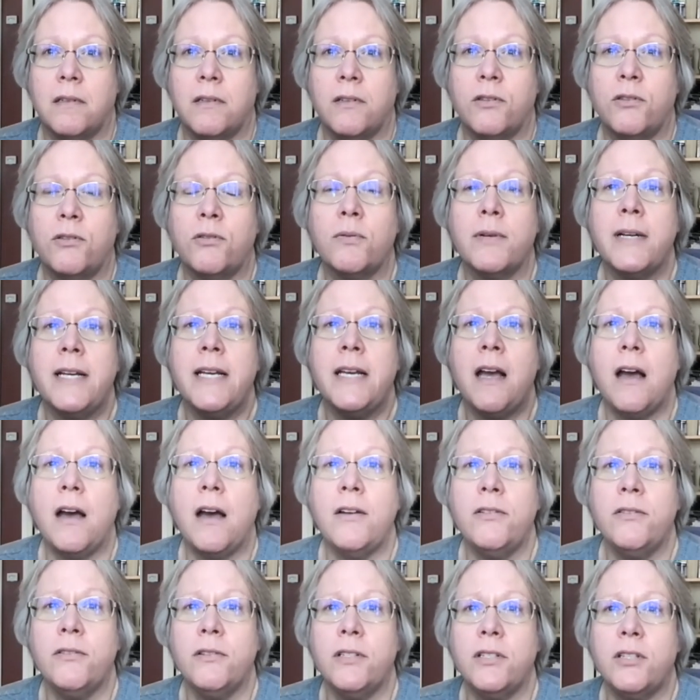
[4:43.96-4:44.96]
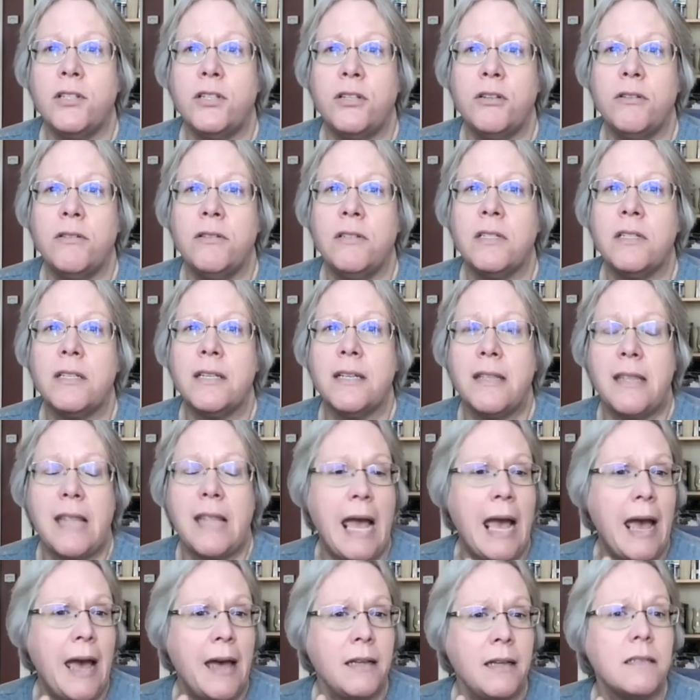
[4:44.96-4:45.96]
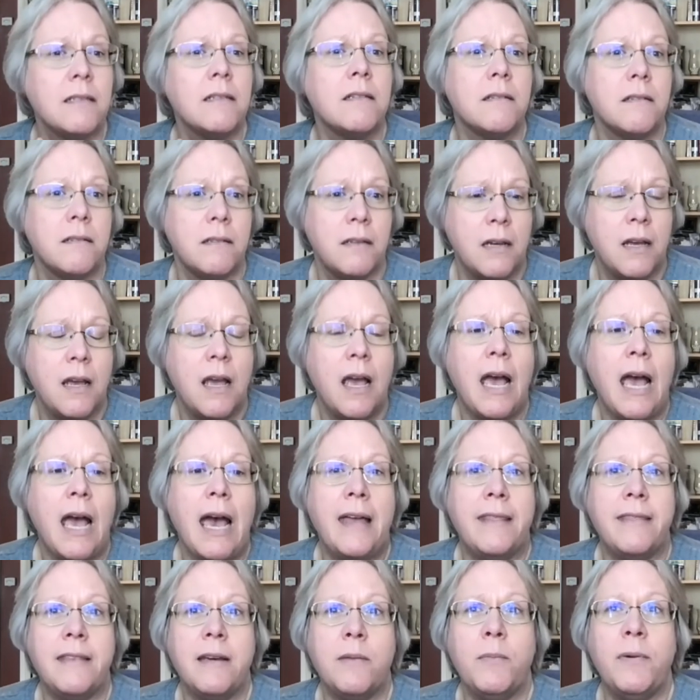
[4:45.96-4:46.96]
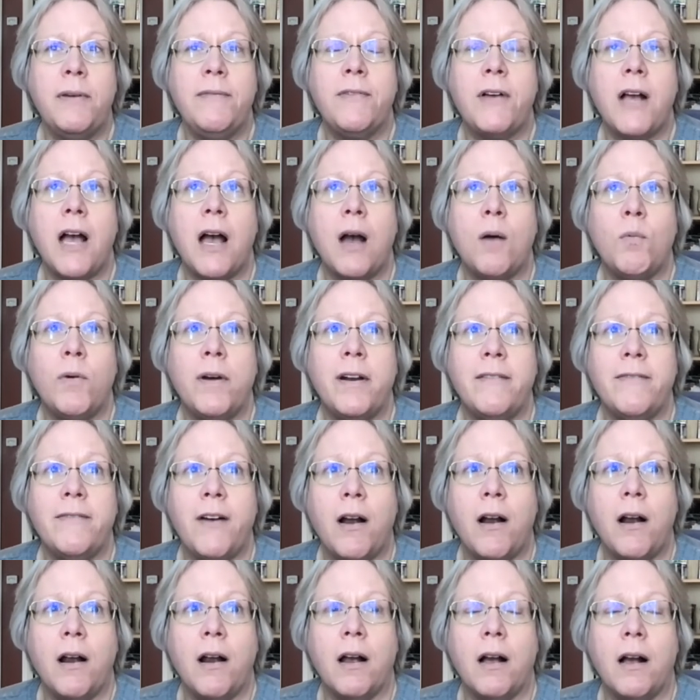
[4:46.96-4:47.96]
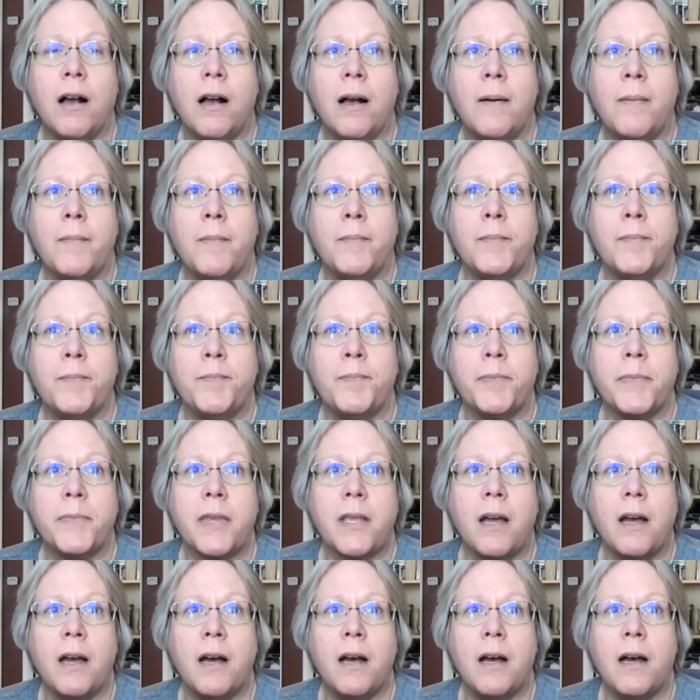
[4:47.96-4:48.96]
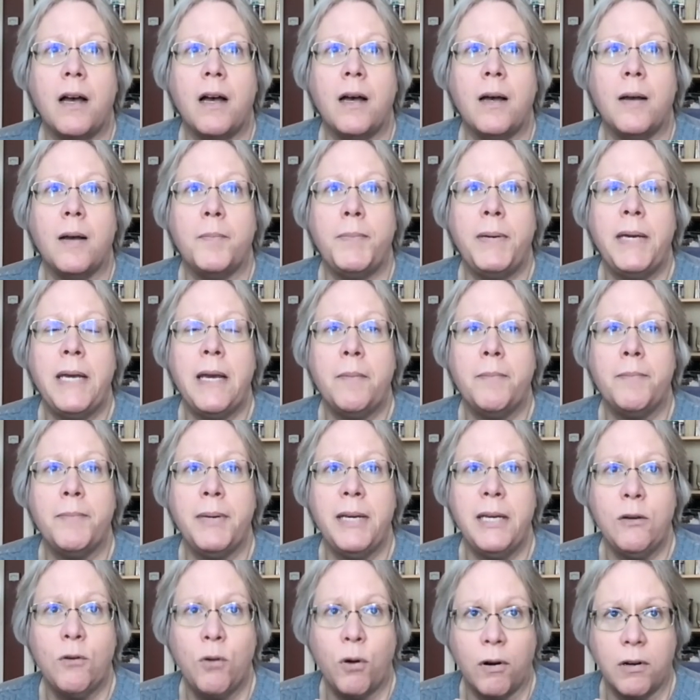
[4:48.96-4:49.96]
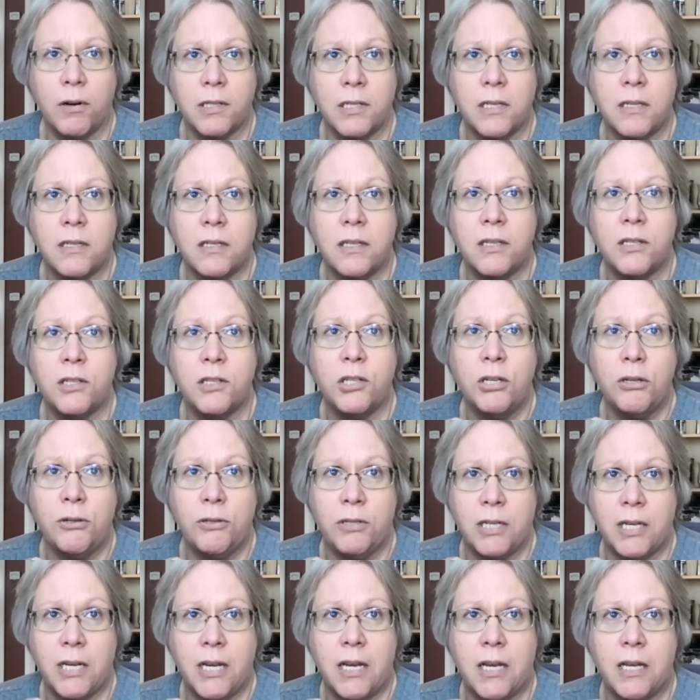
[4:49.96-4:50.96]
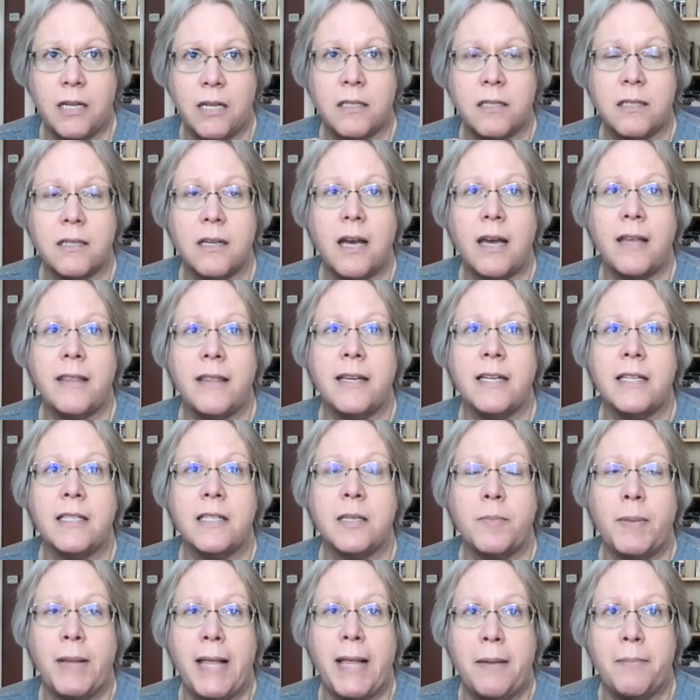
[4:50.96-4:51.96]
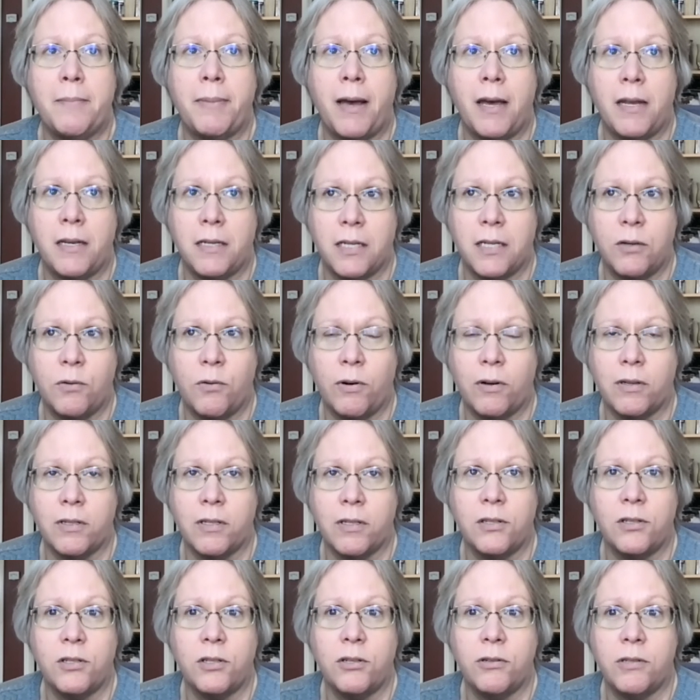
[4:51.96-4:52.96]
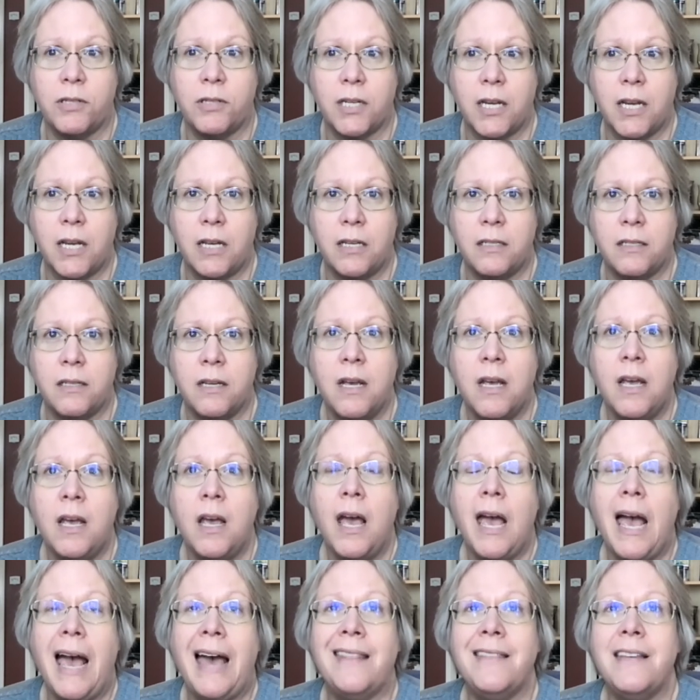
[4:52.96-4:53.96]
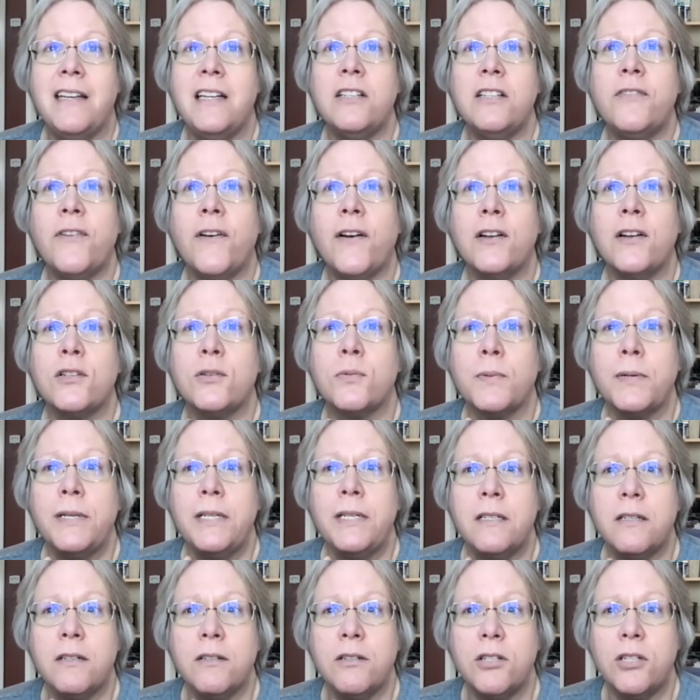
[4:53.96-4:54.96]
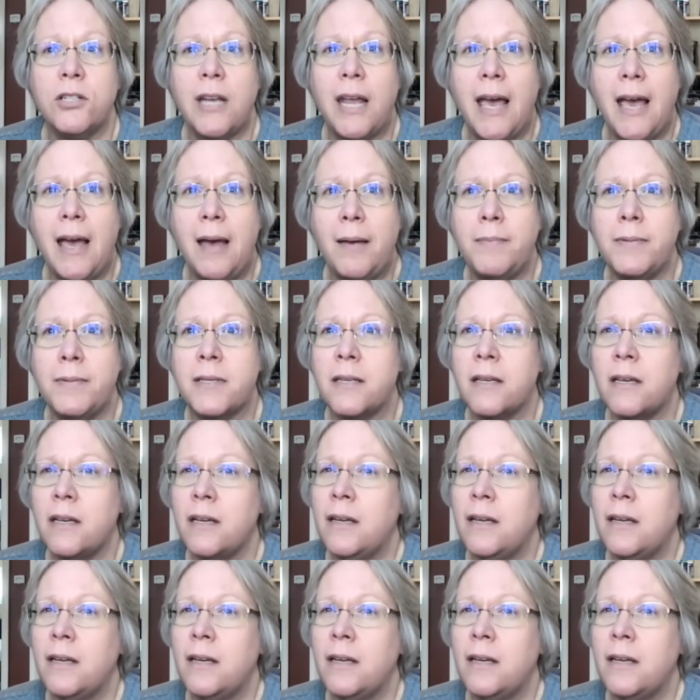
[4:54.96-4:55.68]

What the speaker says: 300 students in that. And then we've got one of our PMB courses is using it. I think it's a plant botany course is using it. And then as far as research labs,